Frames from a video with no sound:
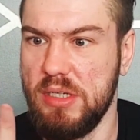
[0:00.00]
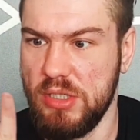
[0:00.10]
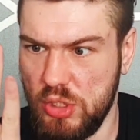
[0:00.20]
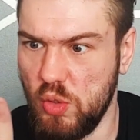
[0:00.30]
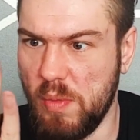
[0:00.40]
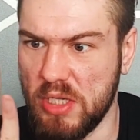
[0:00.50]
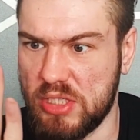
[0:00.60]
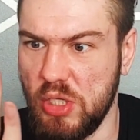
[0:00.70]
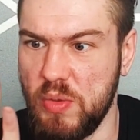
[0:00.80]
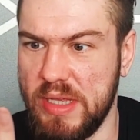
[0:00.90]
"You must
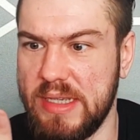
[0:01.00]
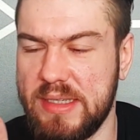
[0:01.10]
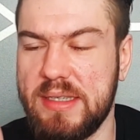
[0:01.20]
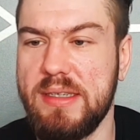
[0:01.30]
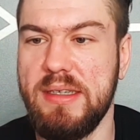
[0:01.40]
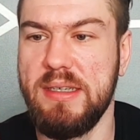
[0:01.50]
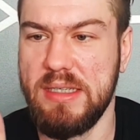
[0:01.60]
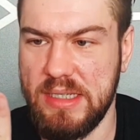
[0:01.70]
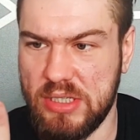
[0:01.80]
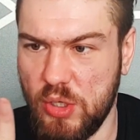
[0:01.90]
do this,
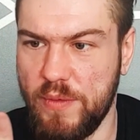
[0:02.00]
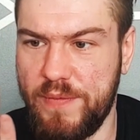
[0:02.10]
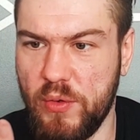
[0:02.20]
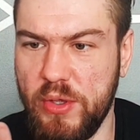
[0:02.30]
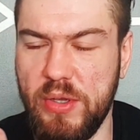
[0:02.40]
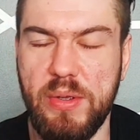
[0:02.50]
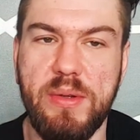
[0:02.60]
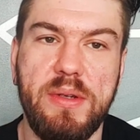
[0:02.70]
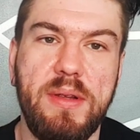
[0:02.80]
it's good for you,"